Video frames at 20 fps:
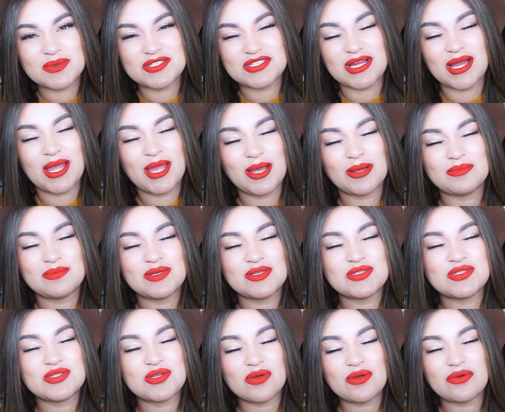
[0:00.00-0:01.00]
which I am
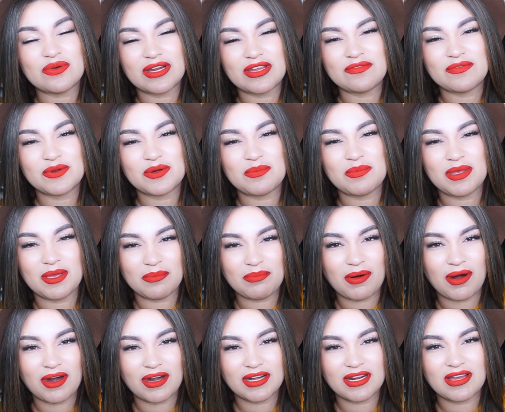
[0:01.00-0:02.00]
so grateful to be a
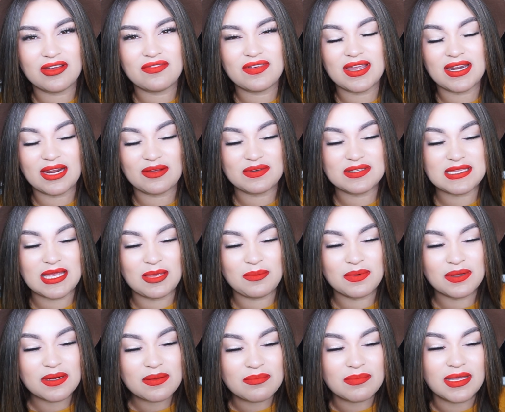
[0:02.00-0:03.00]
part of, and I was
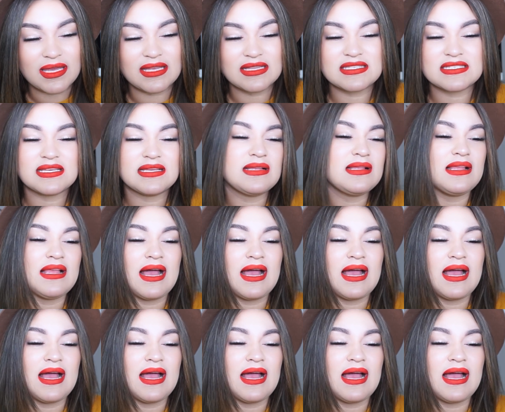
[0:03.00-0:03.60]
able to meet